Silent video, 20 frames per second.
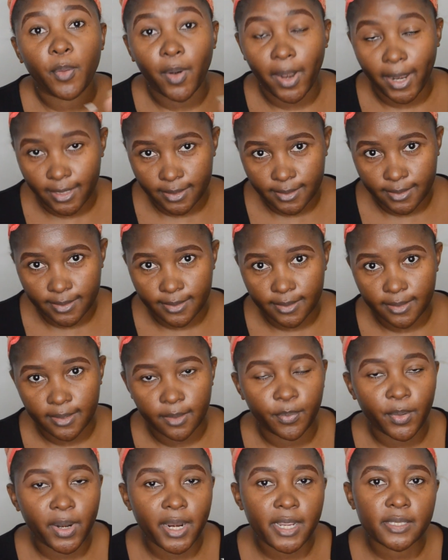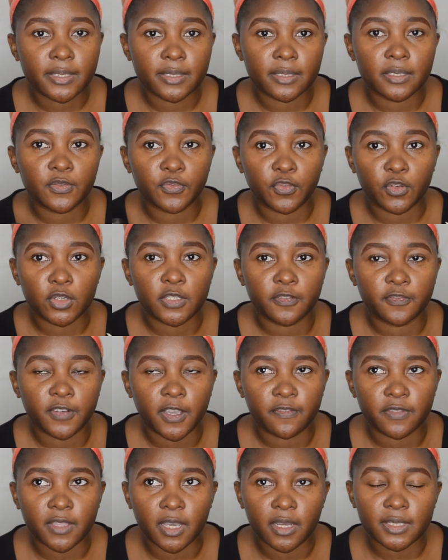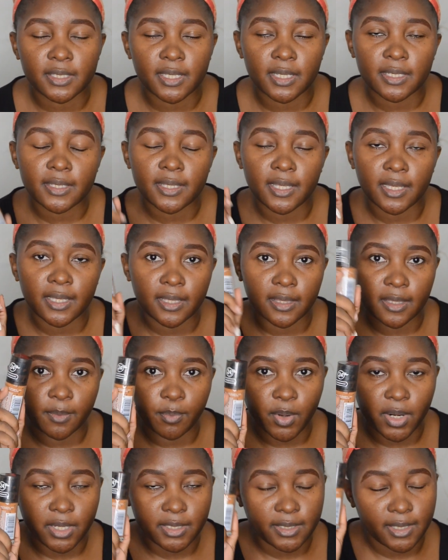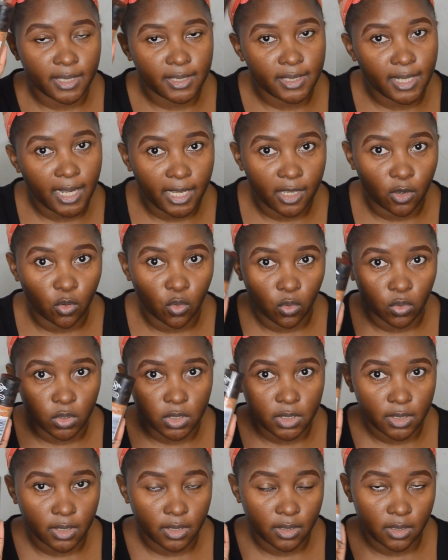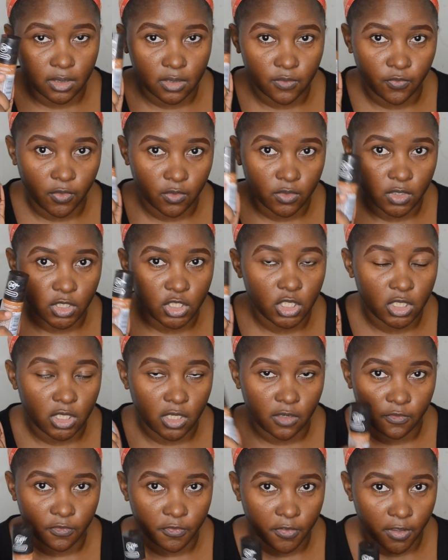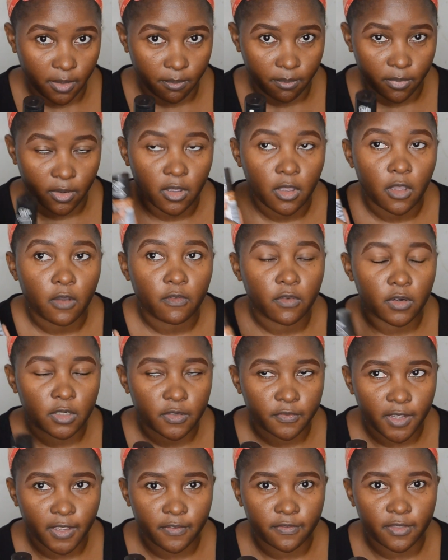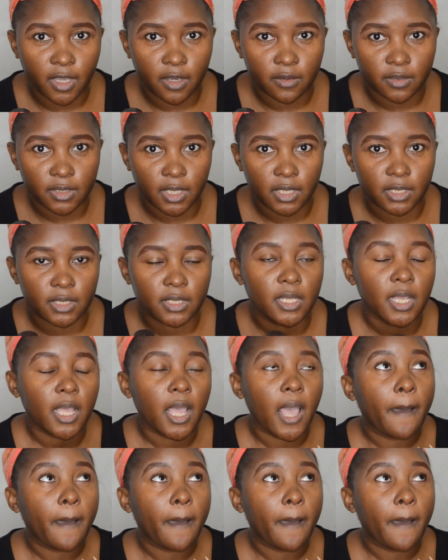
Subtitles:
price. The price is 45,000. The price that I got this foundation in Feb, 45,000.